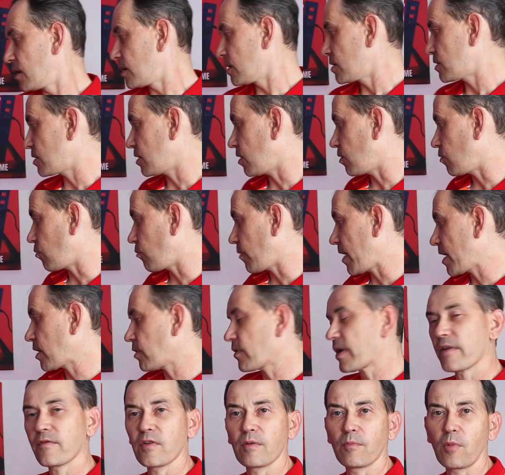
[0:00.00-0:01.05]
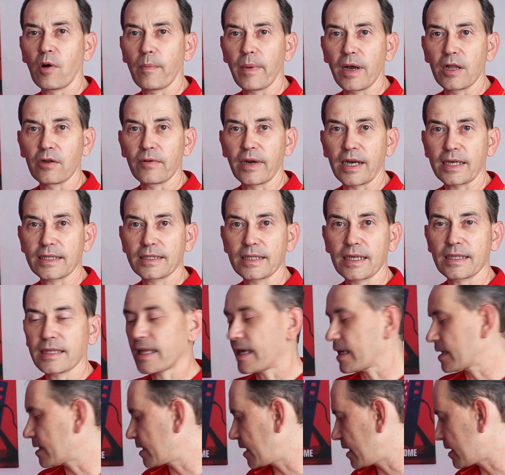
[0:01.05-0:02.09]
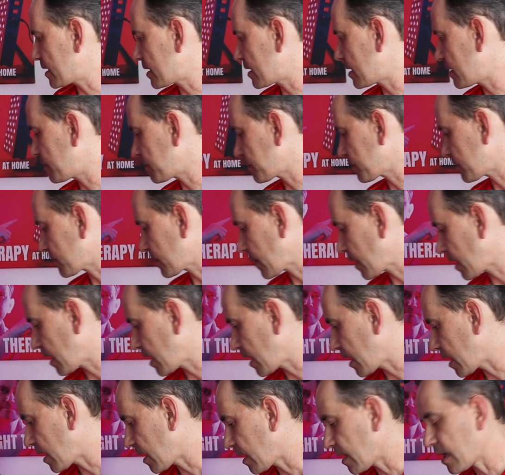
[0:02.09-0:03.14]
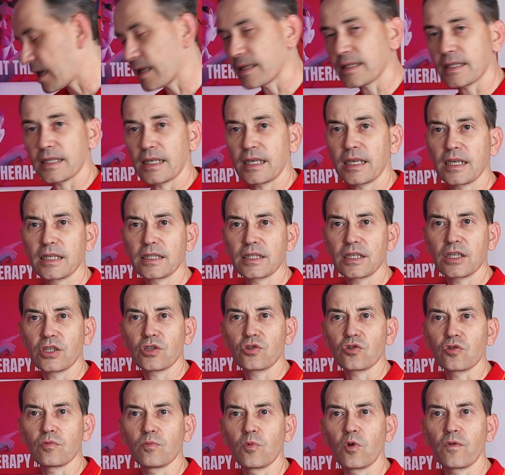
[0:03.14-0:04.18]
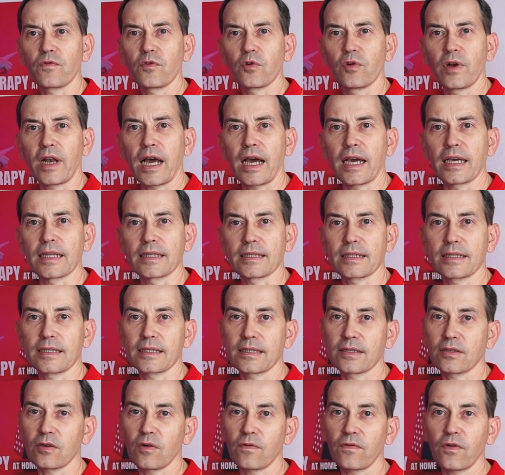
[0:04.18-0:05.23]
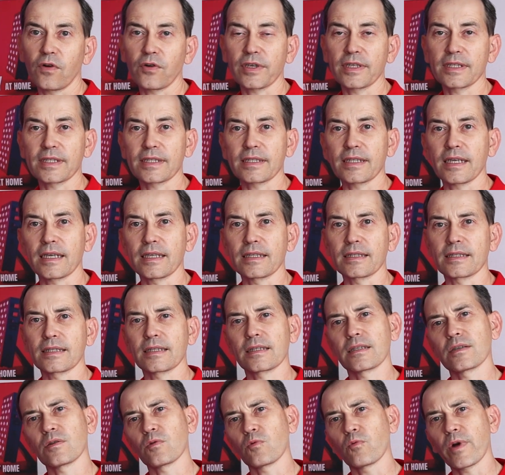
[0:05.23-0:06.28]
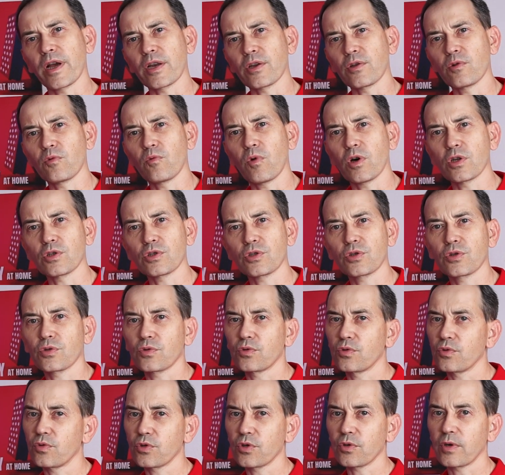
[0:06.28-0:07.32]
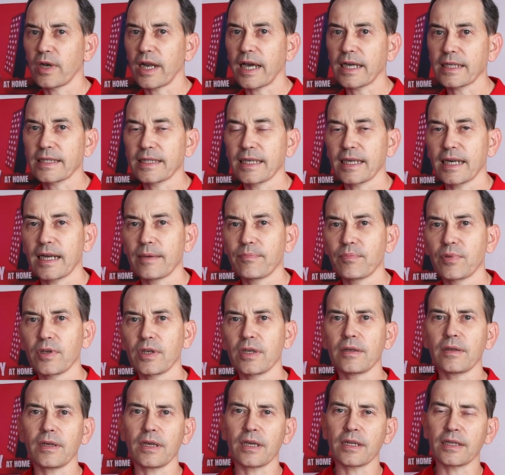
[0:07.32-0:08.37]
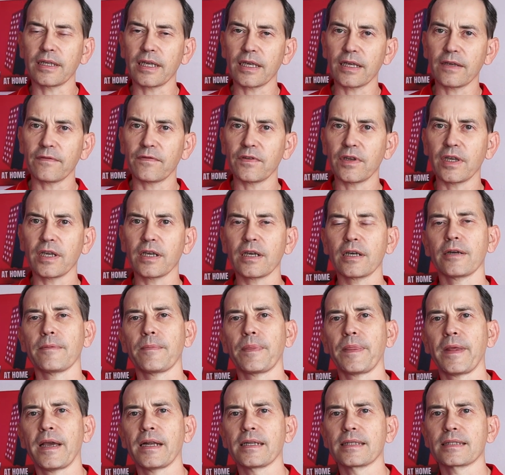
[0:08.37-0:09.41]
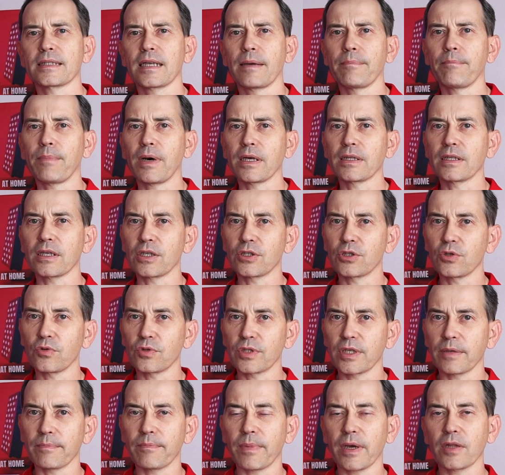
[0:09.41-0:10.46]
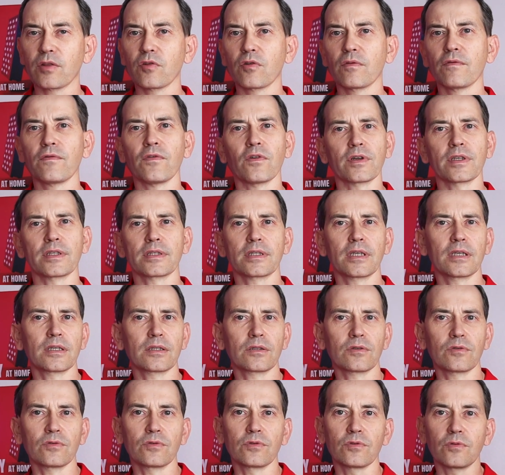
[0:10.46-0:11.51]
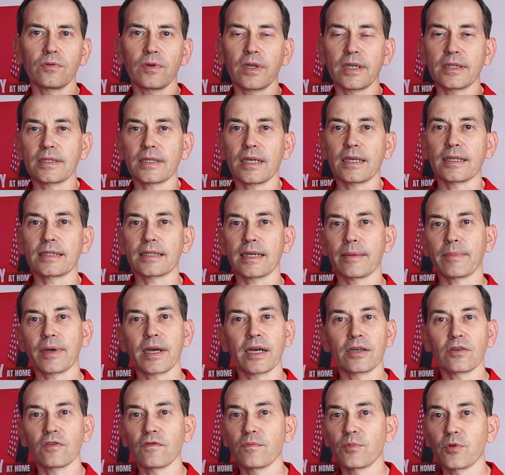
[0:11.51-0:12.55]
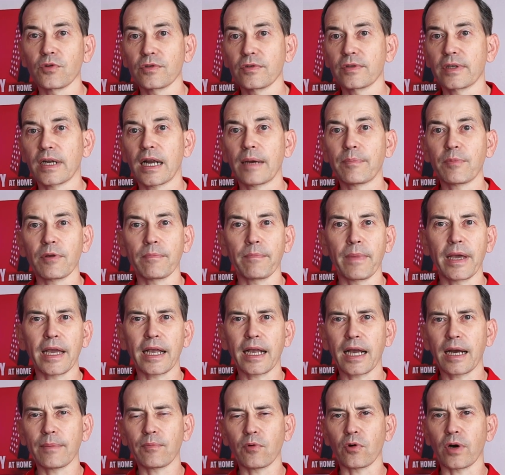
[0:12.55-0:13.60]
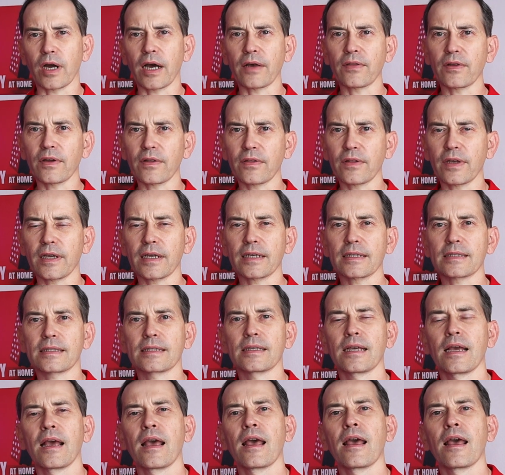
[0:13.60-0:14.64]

So when you have a mobile rack stand like this, it's easy to move your lights. So for instance, when you want to do your light therapy in the evening and somebody is using bedroom, for instance, to do, let's say, some kind of beauty therapy, makeup or other things,